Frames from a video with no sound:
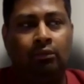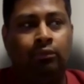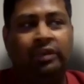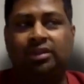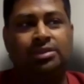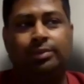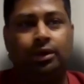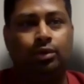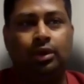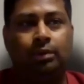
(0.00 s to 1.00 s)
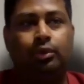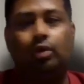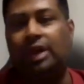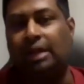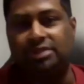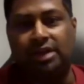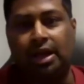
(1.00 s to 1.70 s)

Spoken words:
with respect to the programs that